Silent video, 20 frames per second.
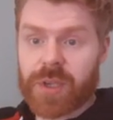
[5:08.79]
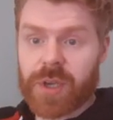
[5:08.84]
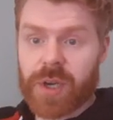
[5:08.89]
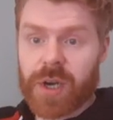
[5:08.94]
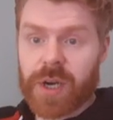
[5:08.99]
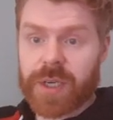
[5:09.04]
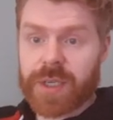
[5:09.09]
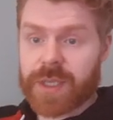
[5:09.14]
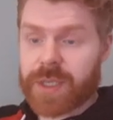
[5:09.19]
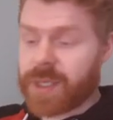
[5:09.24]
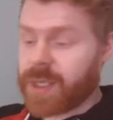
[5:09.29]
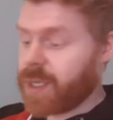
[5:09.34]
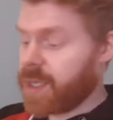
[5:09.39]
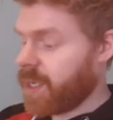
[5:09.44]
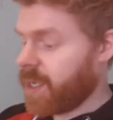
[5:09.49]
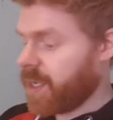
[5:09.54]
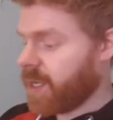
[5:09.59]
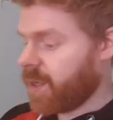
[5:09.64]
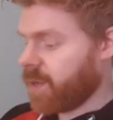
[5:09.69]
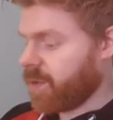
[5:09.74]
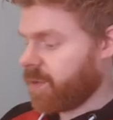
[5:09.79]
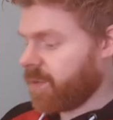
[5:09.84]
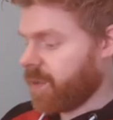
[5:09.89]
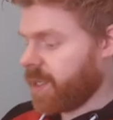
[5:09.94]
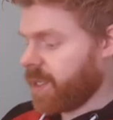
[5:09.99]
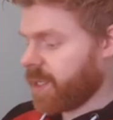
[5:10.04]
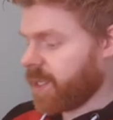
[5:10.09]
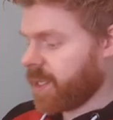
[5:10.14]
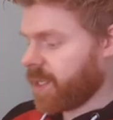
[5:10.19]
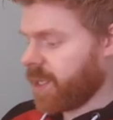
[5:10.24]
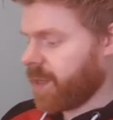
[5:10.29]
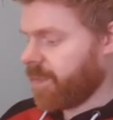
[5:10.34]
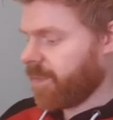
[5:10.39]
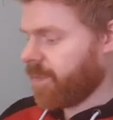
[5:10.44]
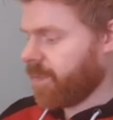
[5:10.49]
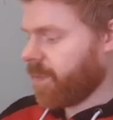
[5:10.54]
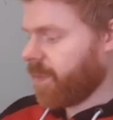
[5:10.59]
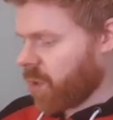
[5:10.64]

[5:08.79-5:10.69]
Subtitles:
card recently.